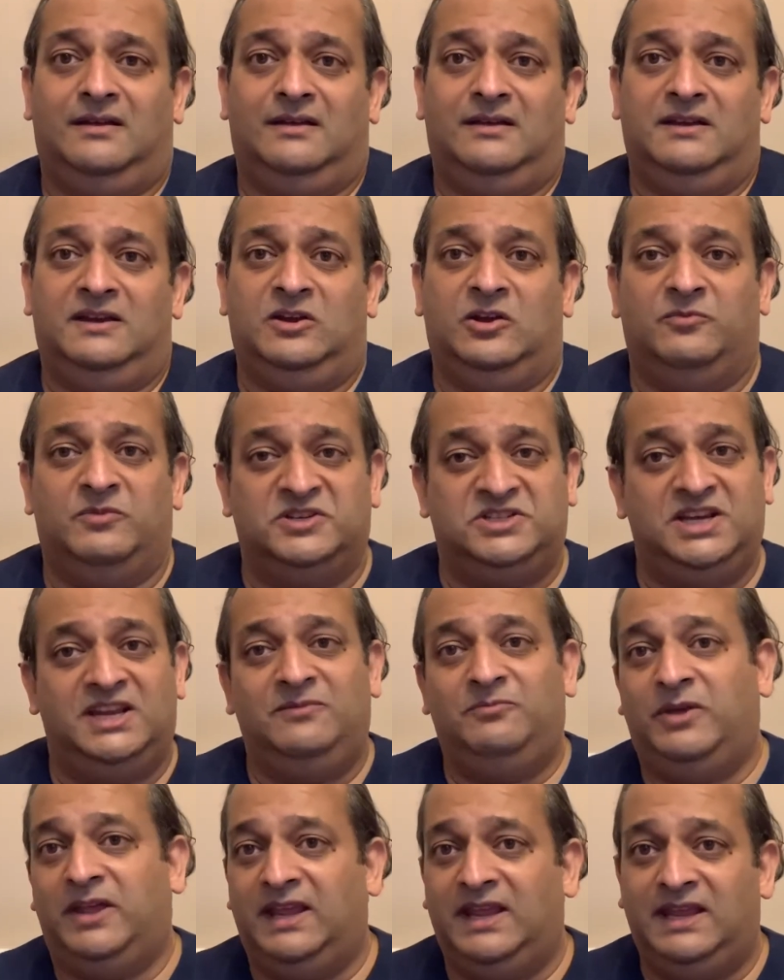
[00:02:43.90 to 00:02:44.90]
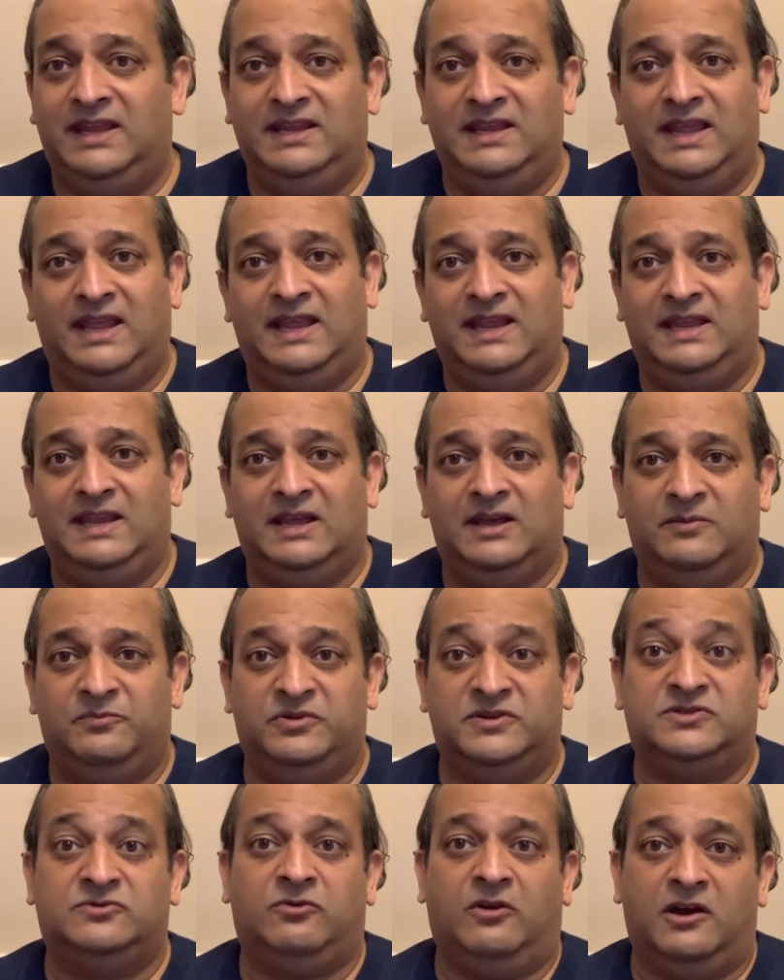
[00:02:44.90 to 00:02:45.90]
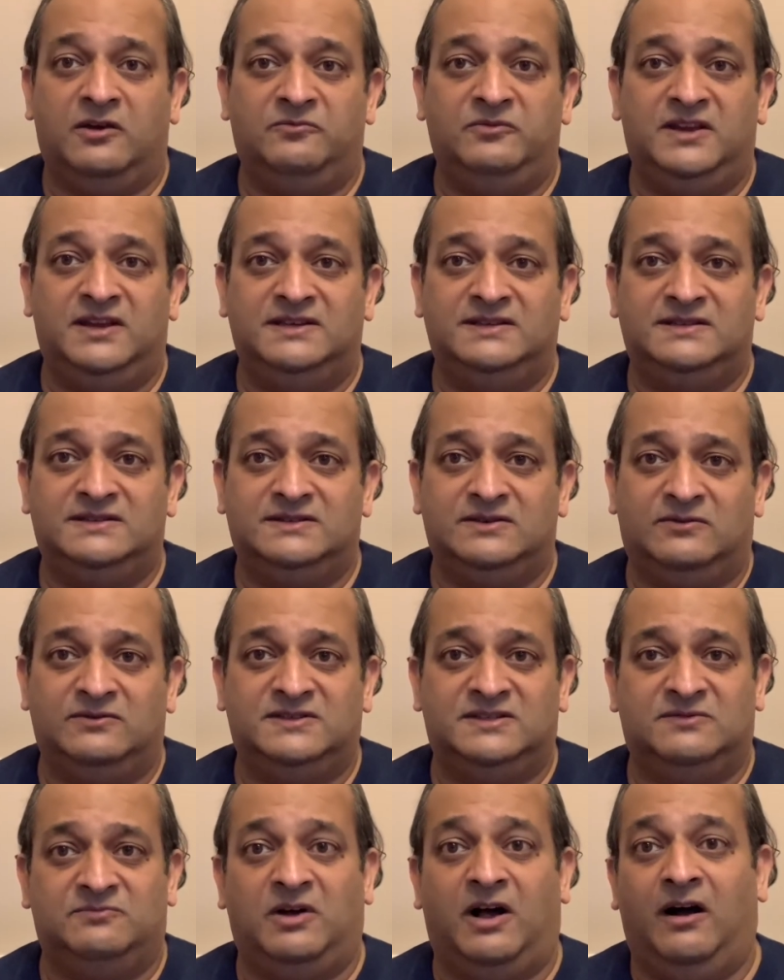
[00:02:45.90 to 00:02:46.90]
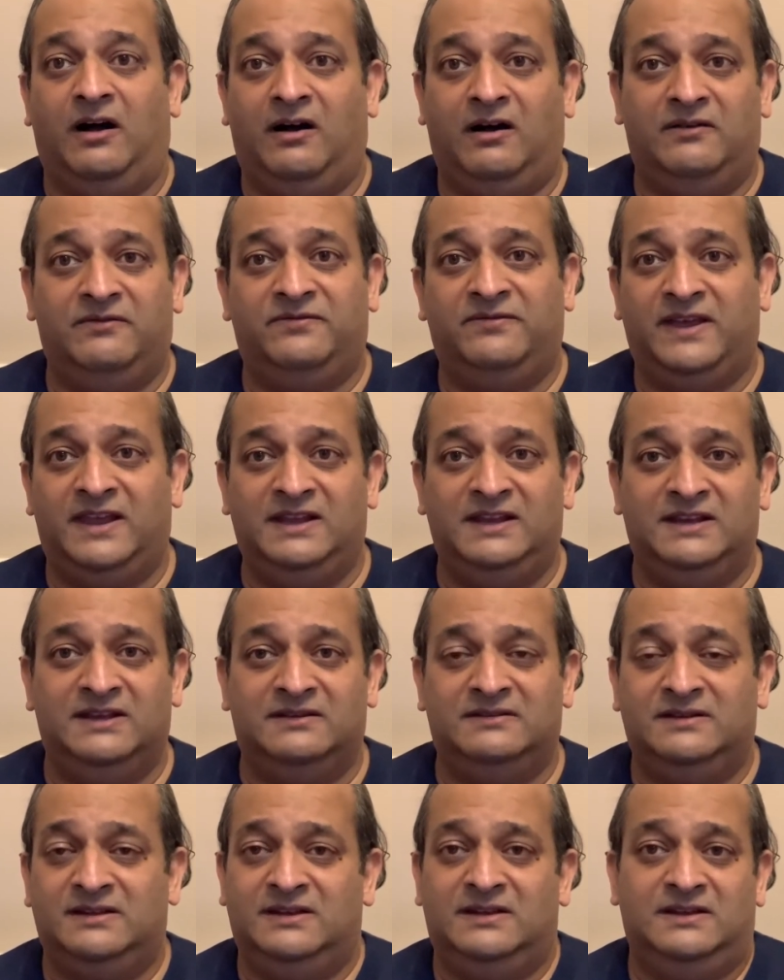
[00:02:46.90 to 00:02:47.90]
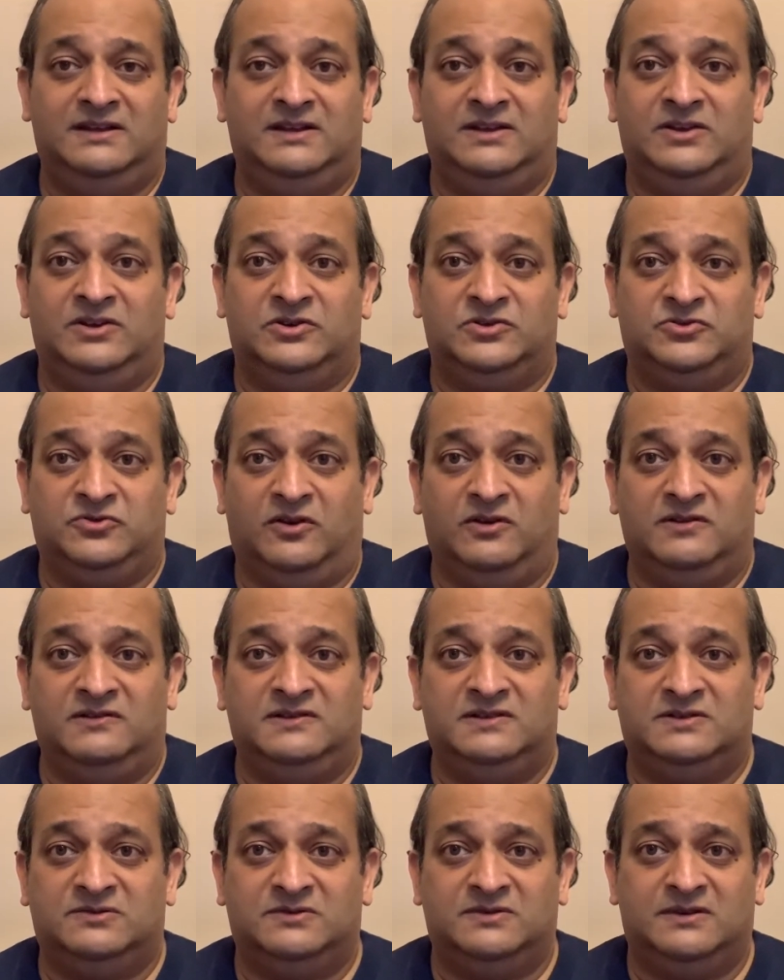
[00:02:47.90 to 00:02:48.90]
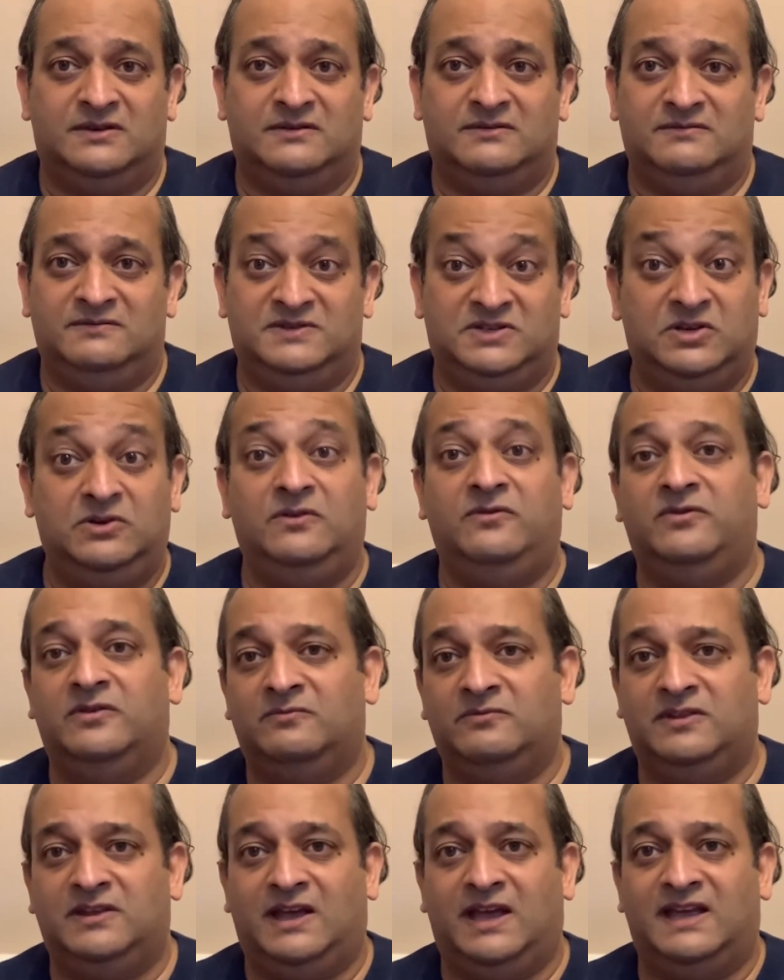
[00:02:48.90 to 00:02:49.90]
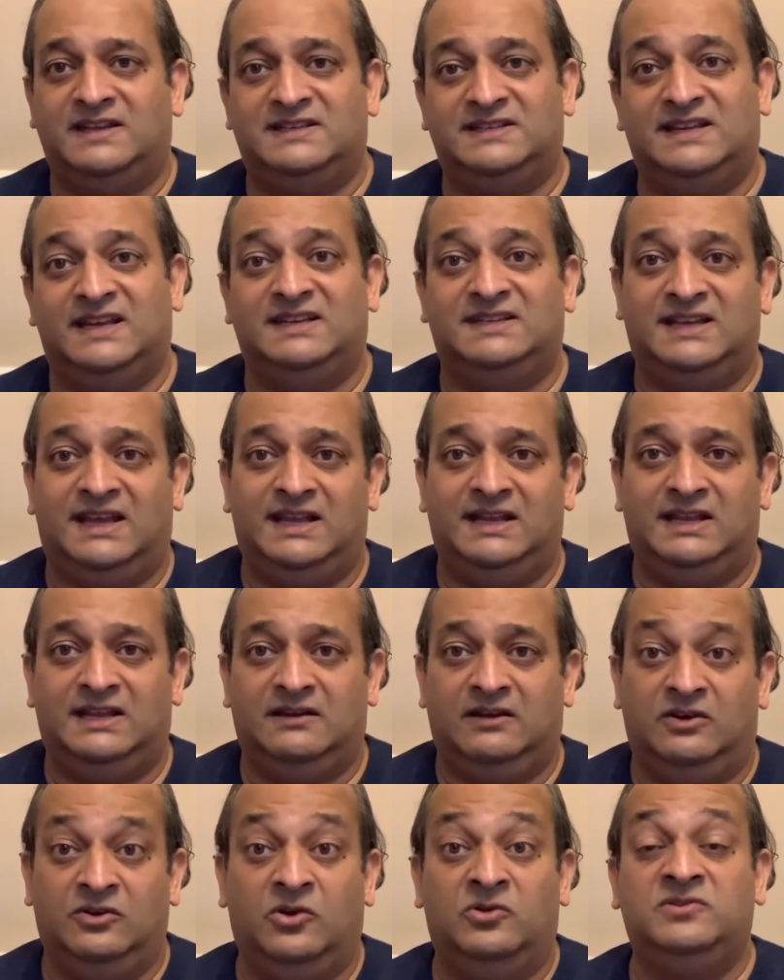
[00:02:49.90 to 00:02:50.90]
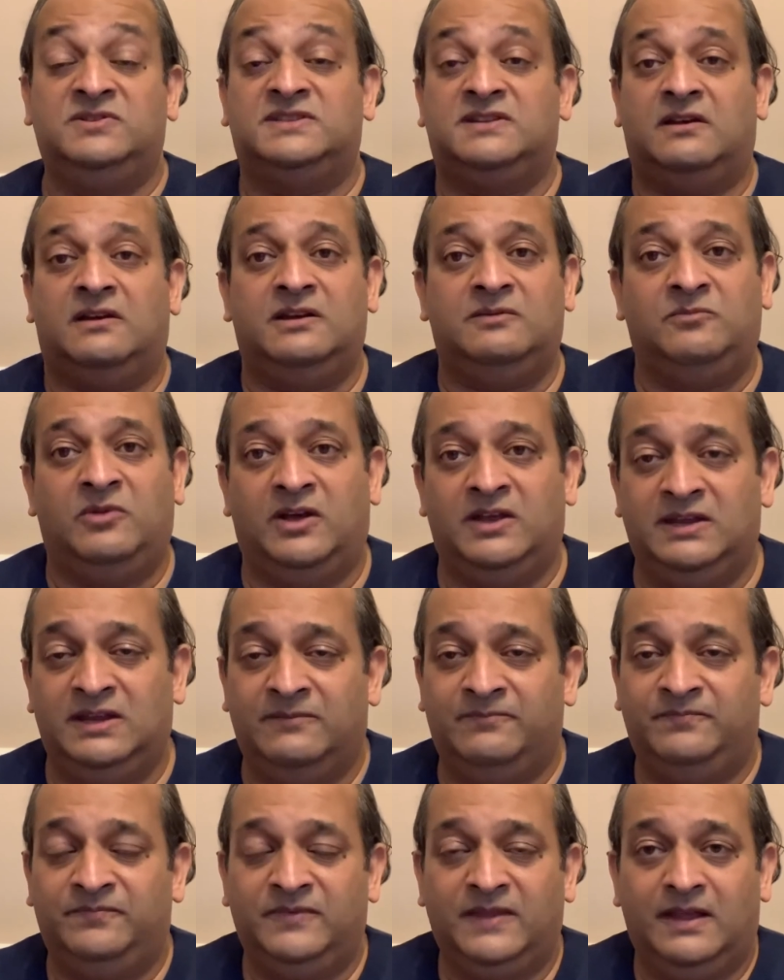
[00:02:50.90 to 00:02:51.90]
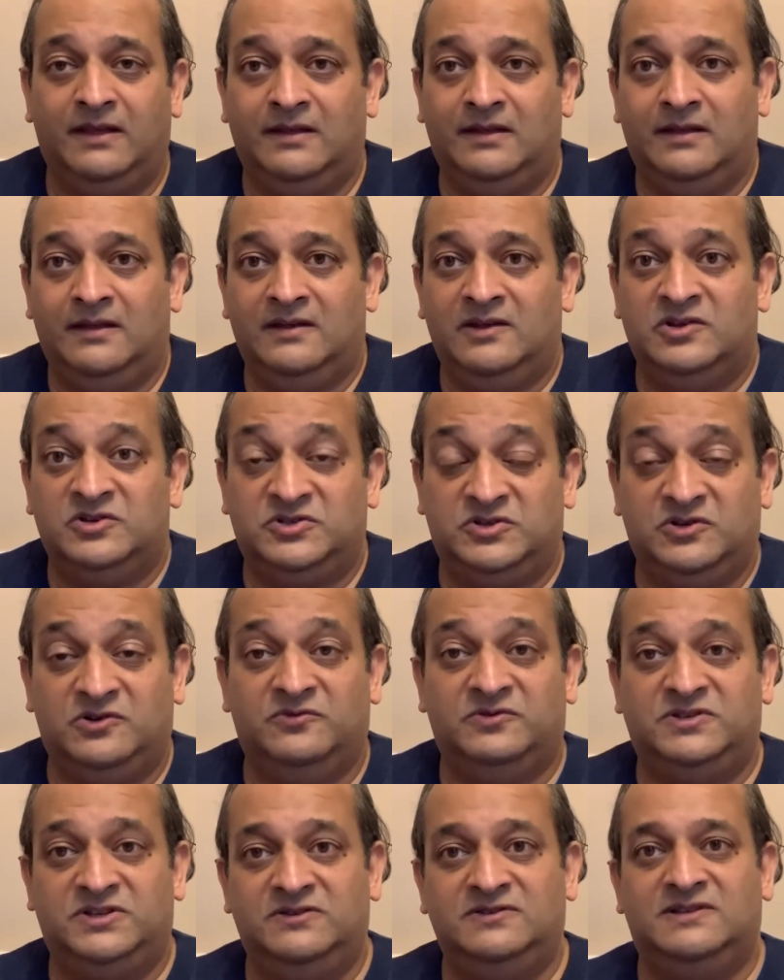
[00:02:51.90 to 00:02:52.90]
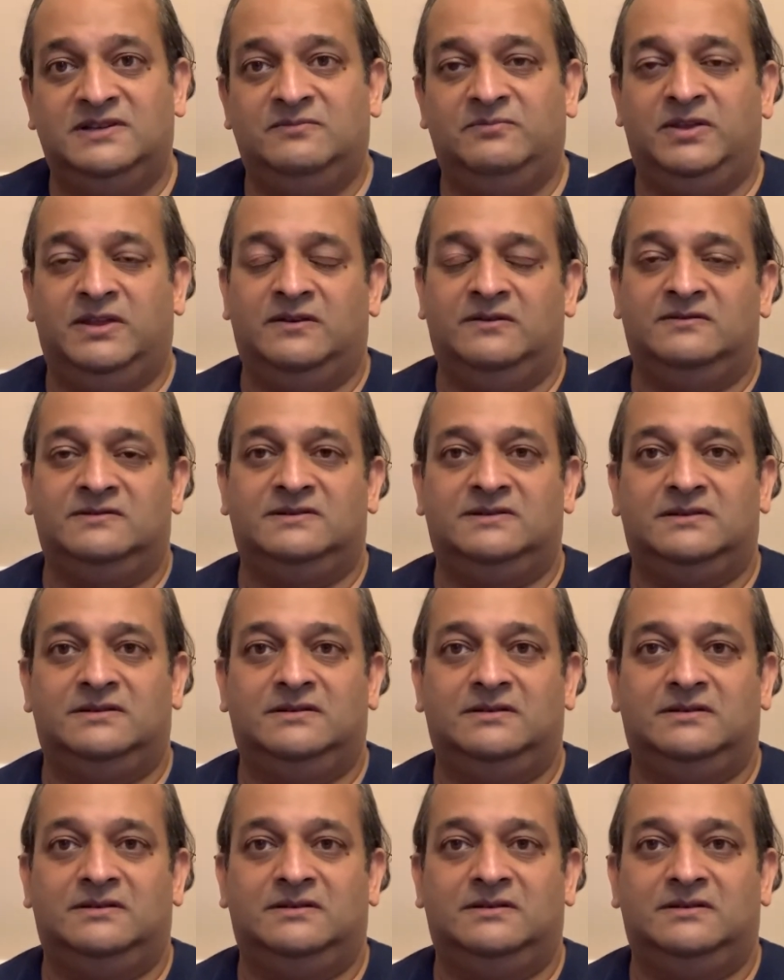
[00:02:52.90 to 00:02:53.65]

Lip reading: My GP, he prescribed me on some heart failure drugs, 2 of them that I had to take daily, alongside my sugar reducing pills.